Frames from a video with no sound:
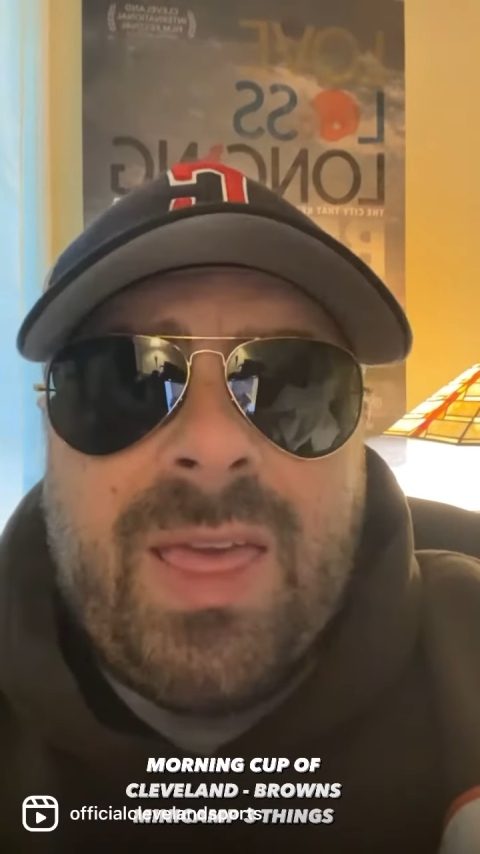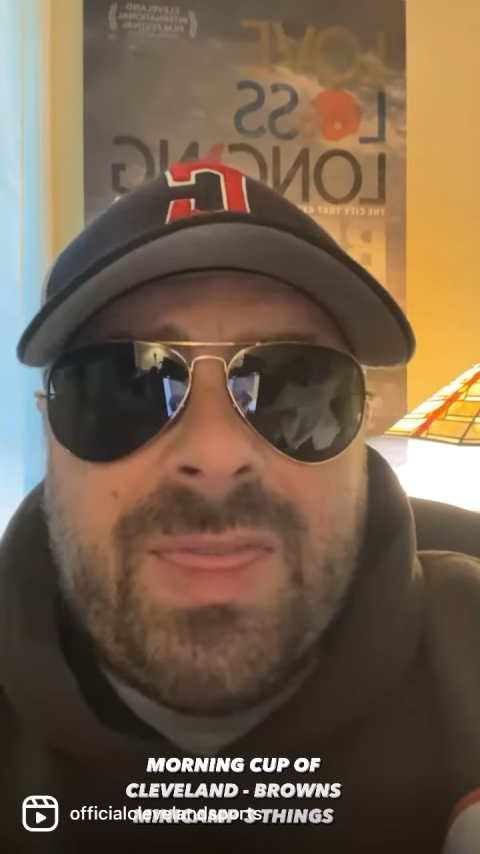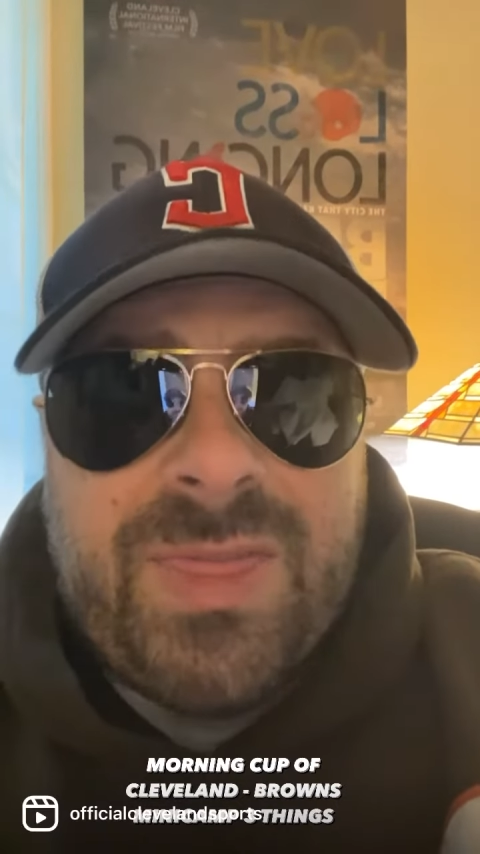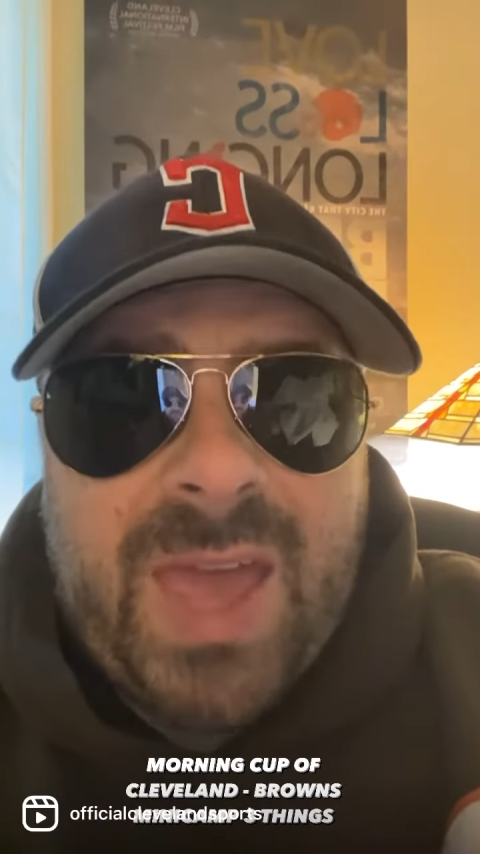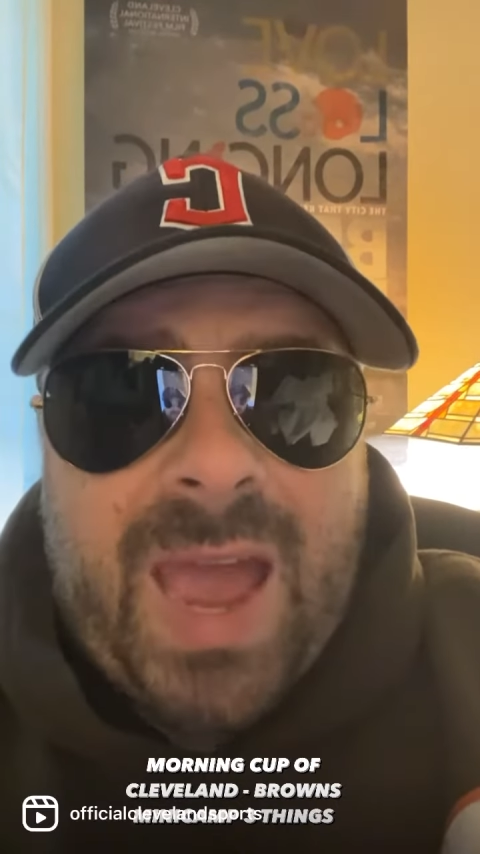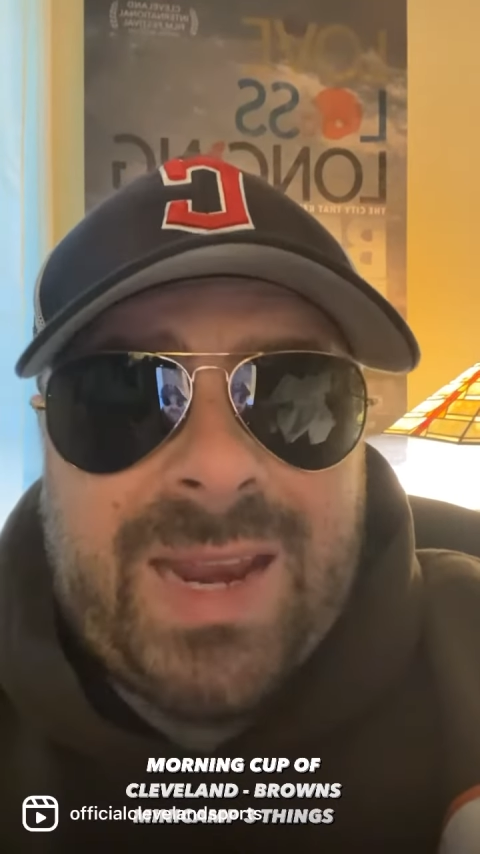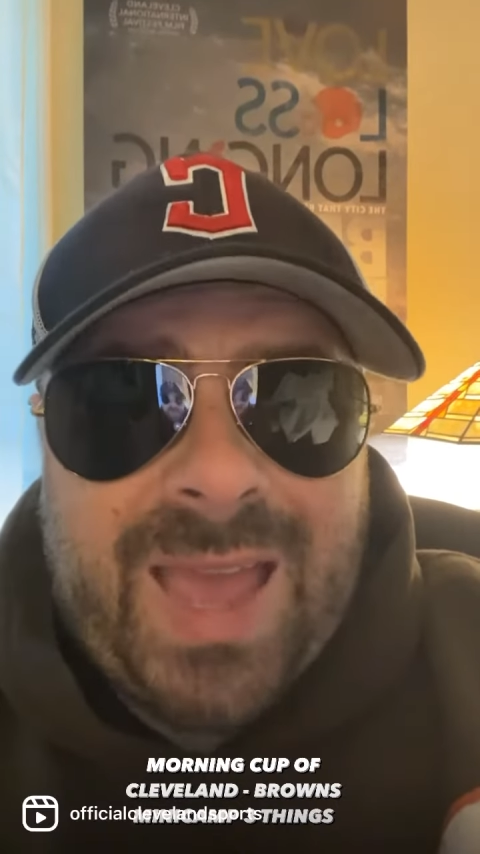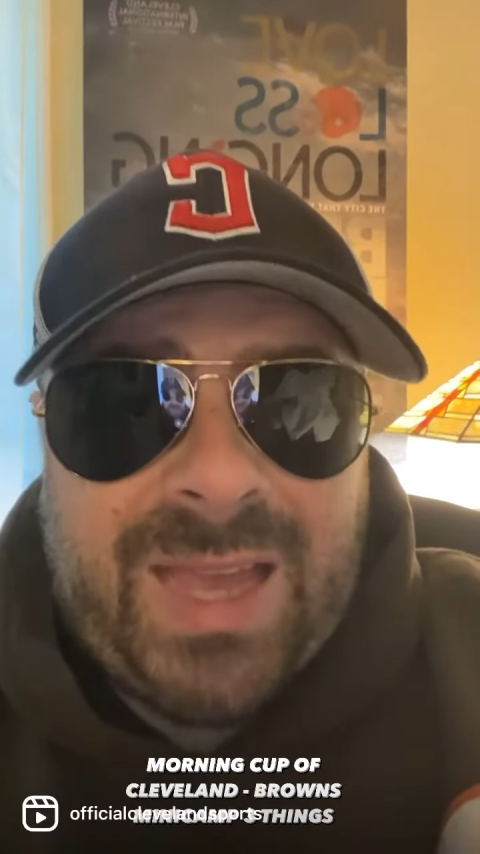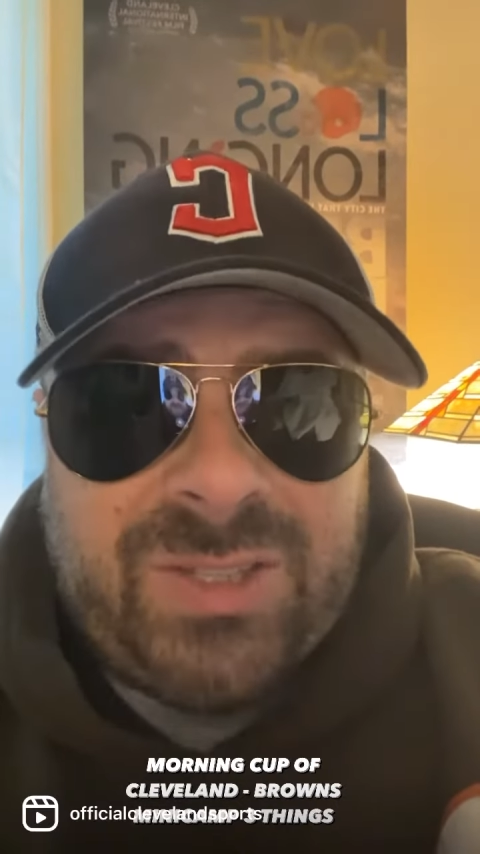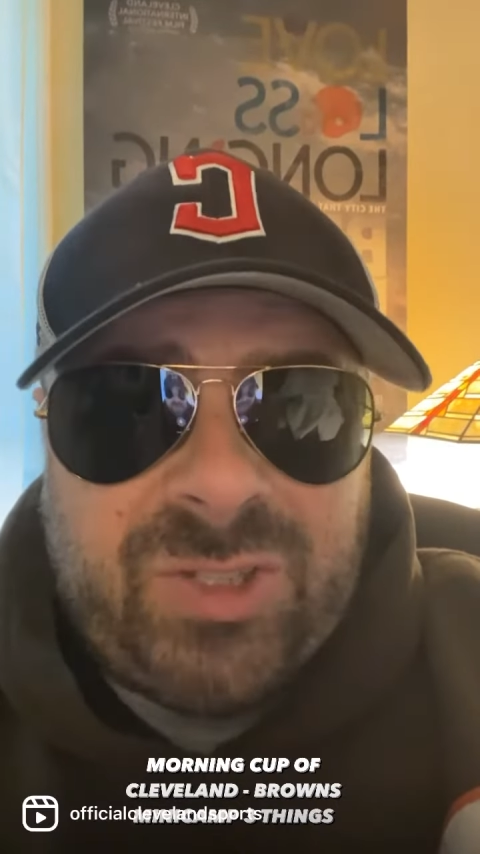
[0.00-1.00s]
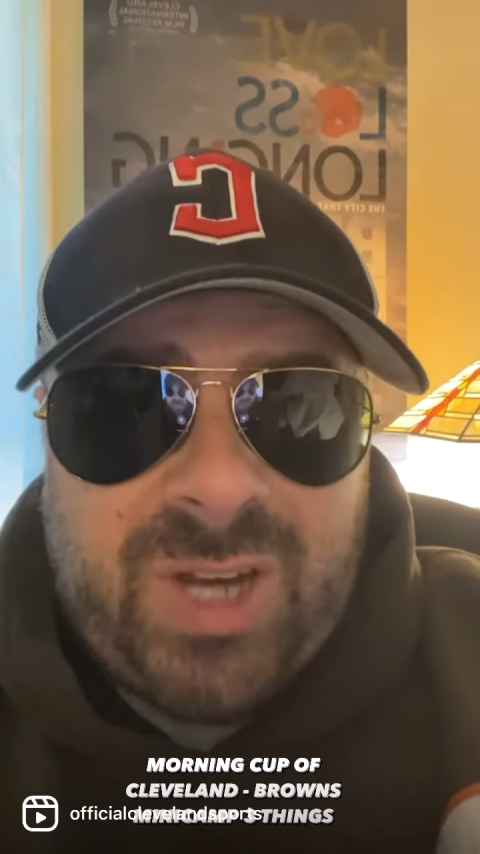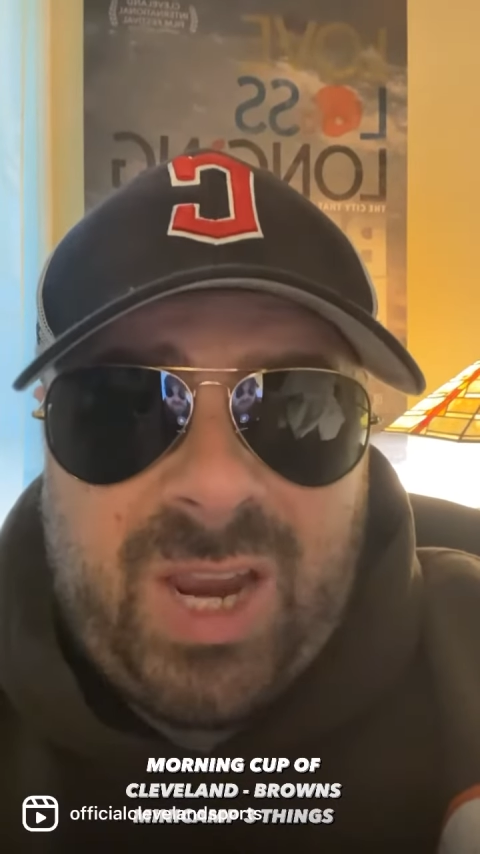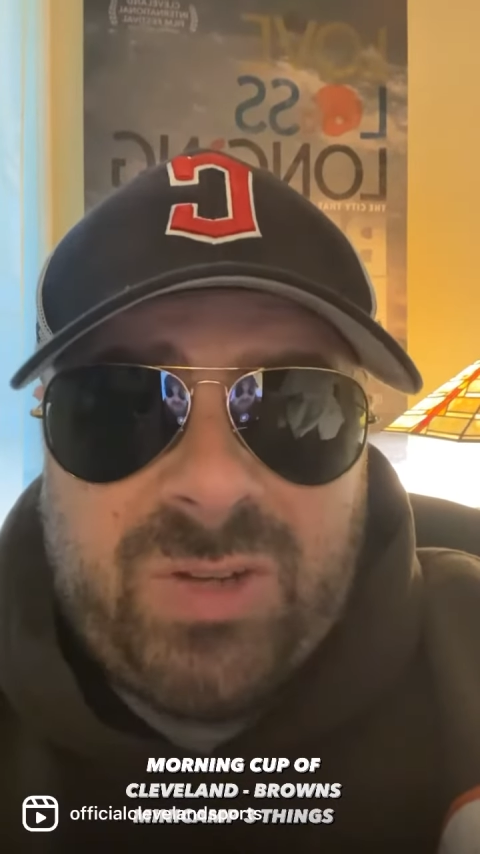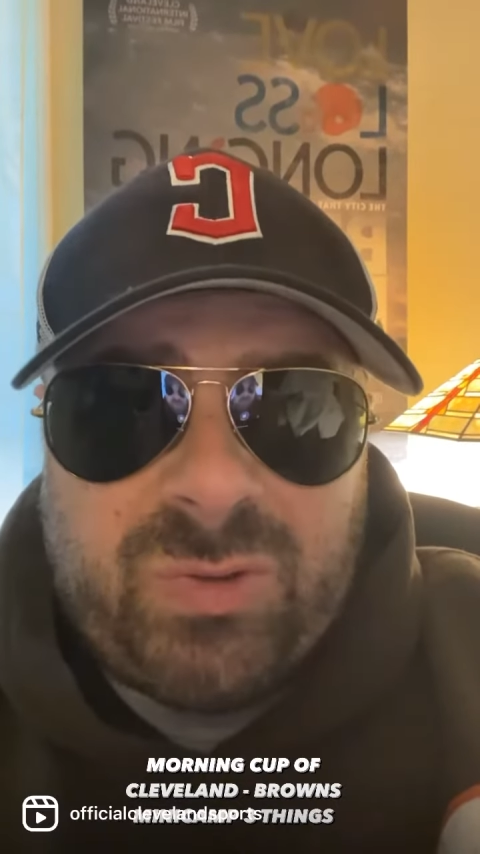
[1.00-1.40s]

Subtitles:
That has changed,